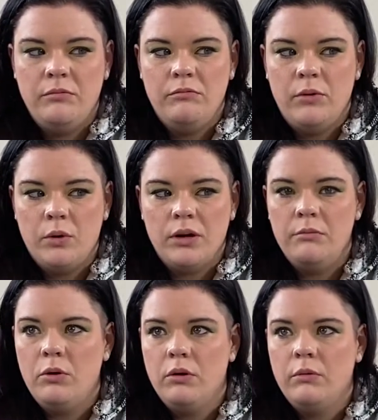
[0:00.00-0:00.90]
more and
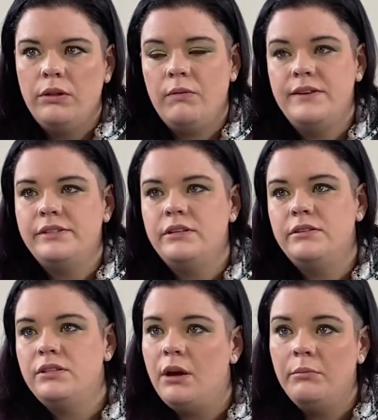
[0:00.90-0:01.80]
more with resin
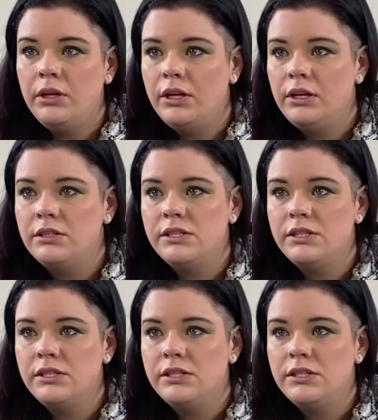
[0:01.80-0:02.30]
tumblers,